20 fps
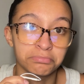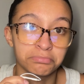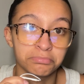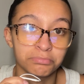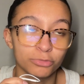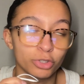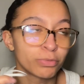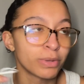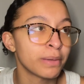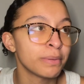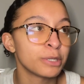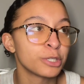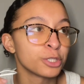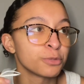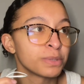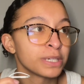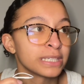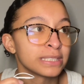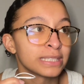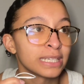Or maybe
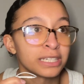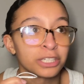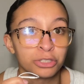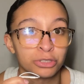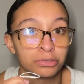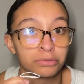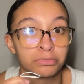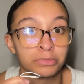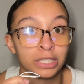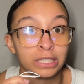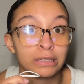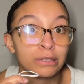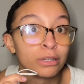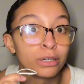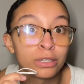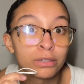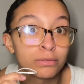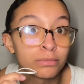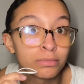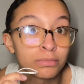just because they just didn't
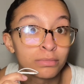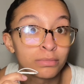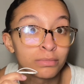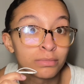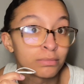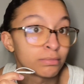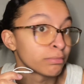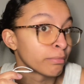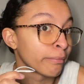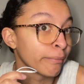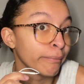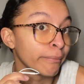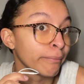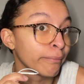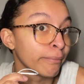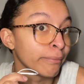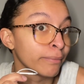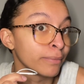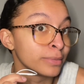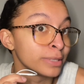look
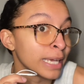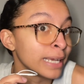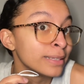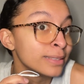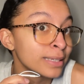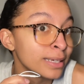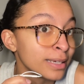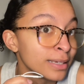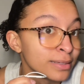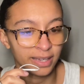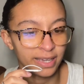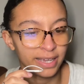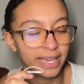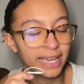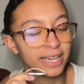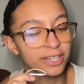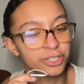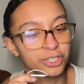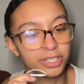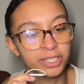dainty?
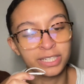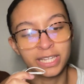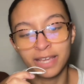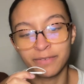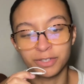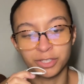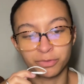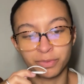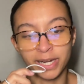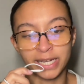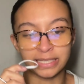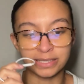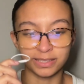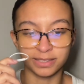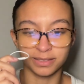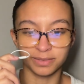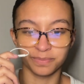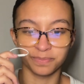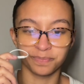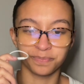Angela Davis
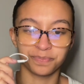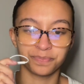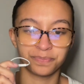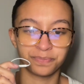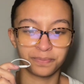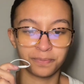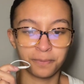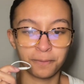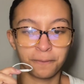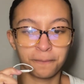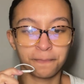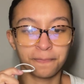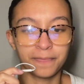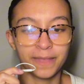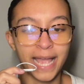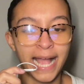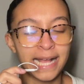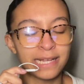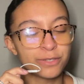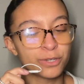writes,
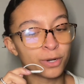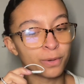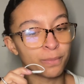as her